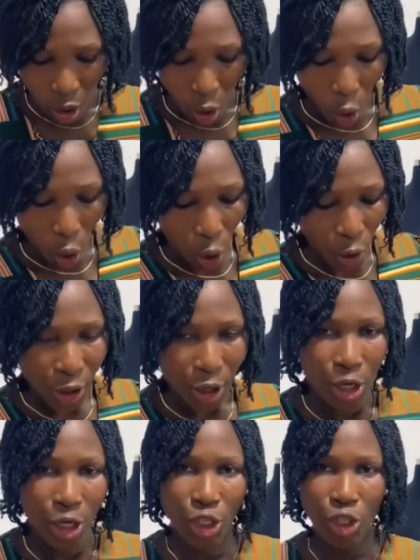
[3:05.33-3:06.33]
or
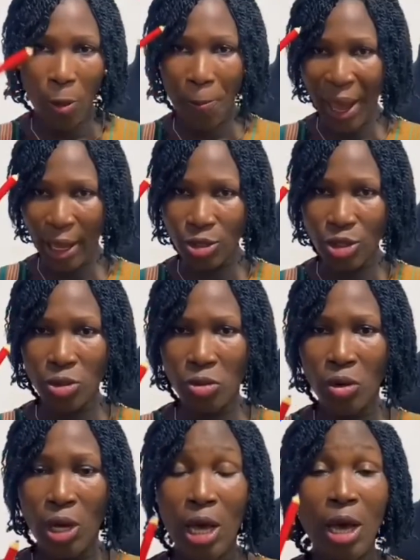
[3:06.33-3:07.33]
your pencil.
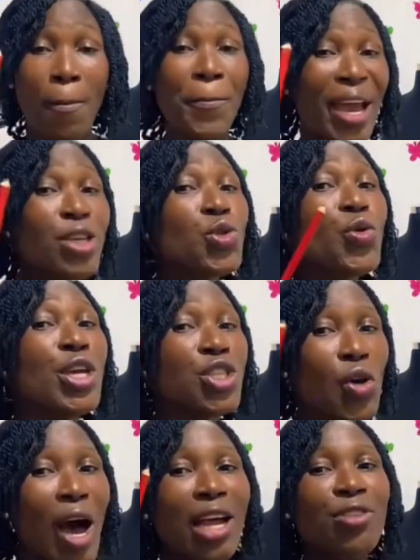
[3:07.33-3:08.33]
Pencil is
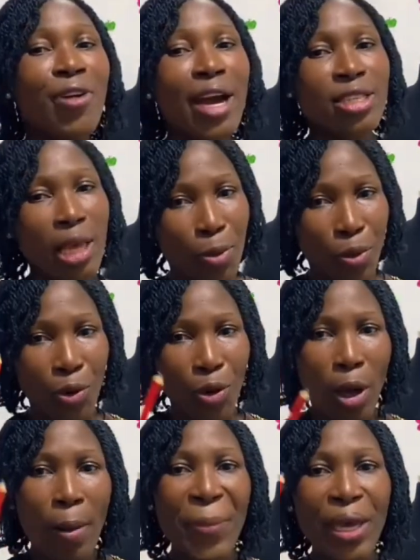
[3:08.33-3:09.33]
not advisable
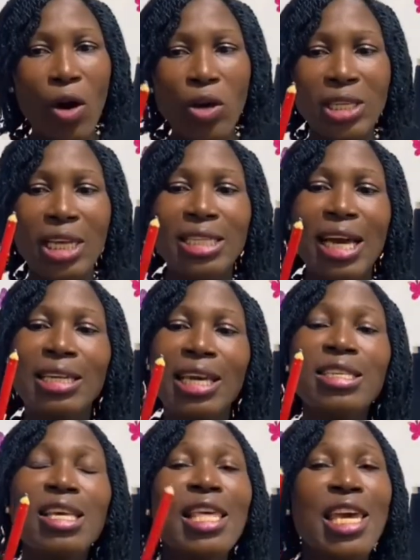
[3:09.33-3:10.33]
because it can
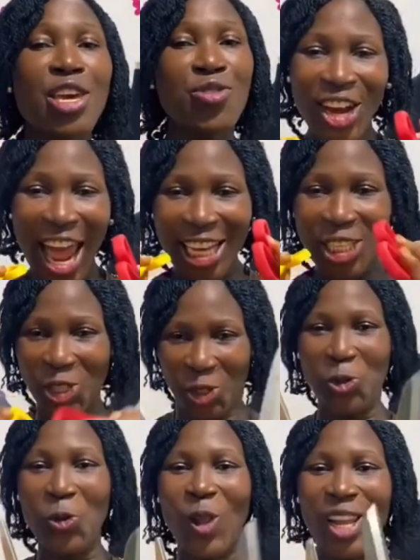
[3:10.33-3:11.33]
easily use. Next
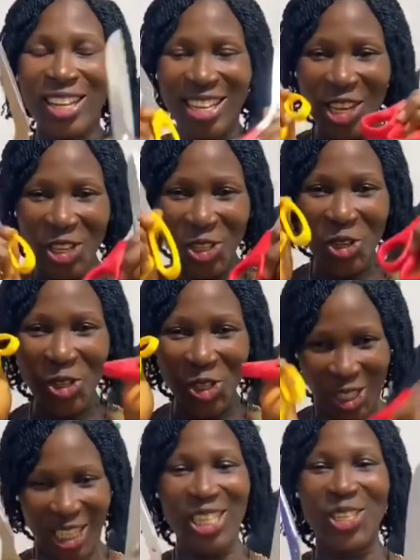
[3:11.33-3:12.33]
tool is your
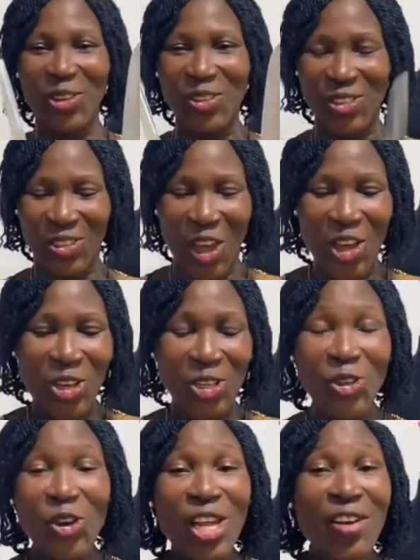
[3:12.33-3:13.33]
scissors.
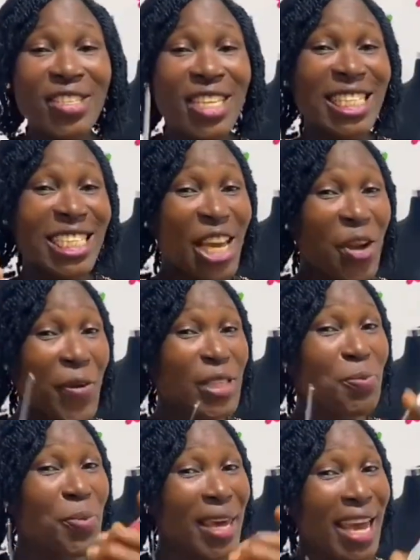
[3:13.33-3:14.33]
So there is a secret
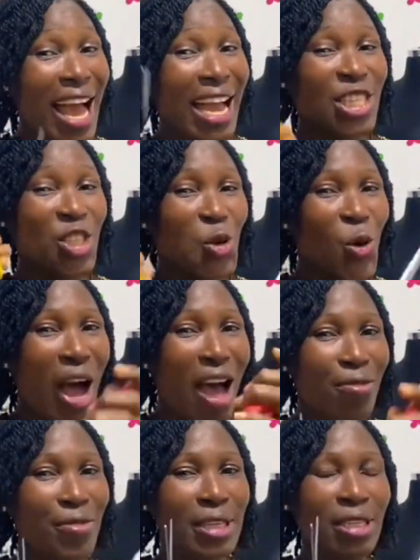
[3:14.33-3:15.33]
behind you
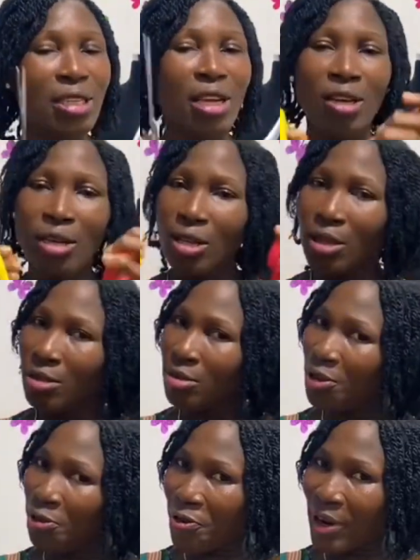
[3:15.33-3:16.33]
having
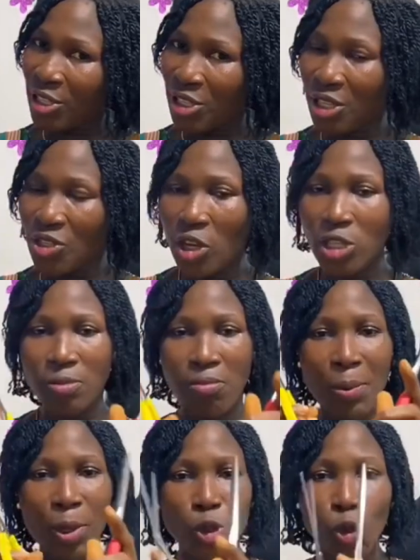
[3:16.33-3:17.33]
different scissors,
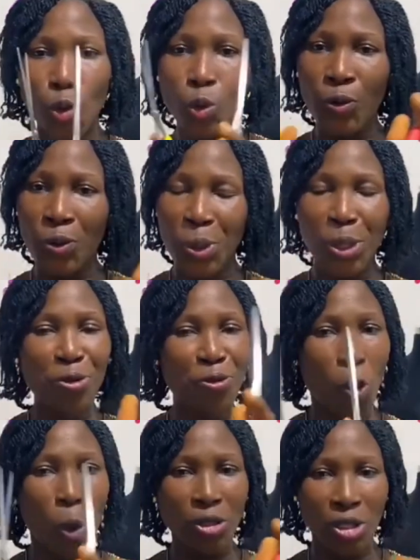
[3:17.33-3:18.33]
maybe 2, 3,
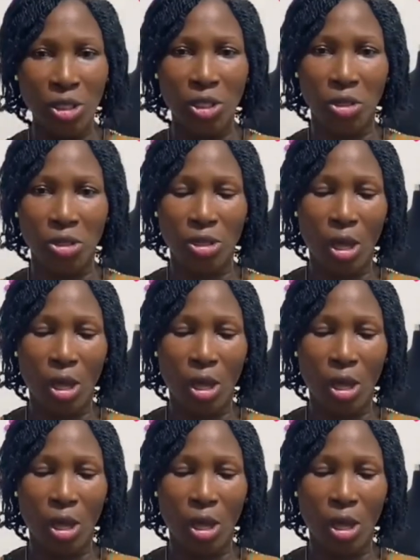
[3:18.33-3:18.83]
4 scissors.